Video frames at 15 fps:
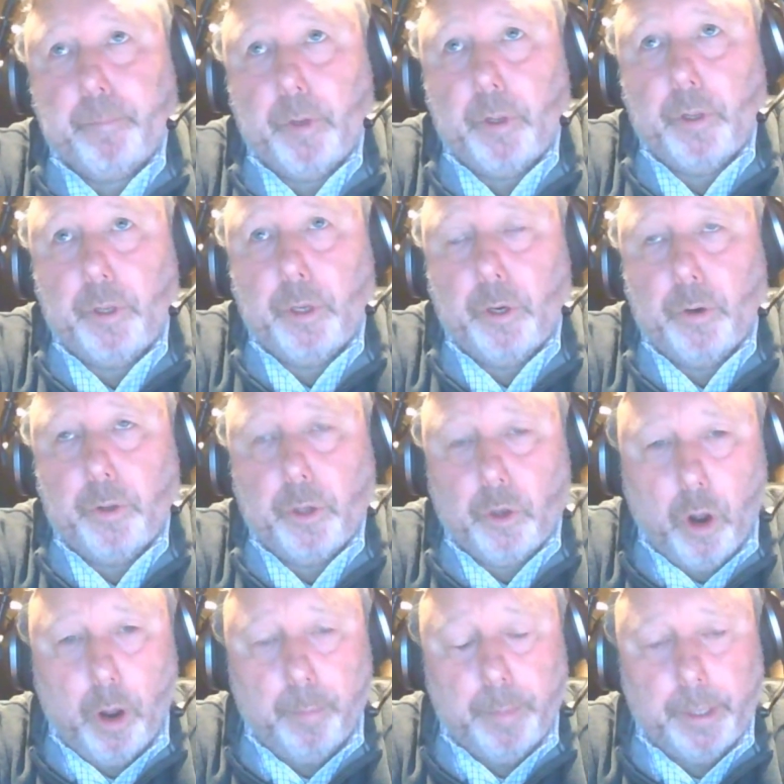the
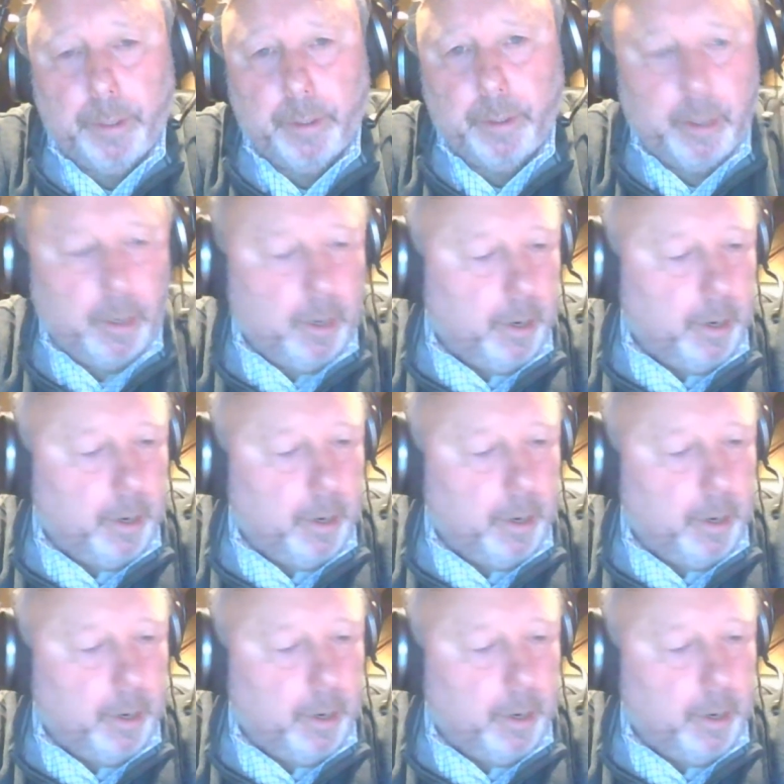common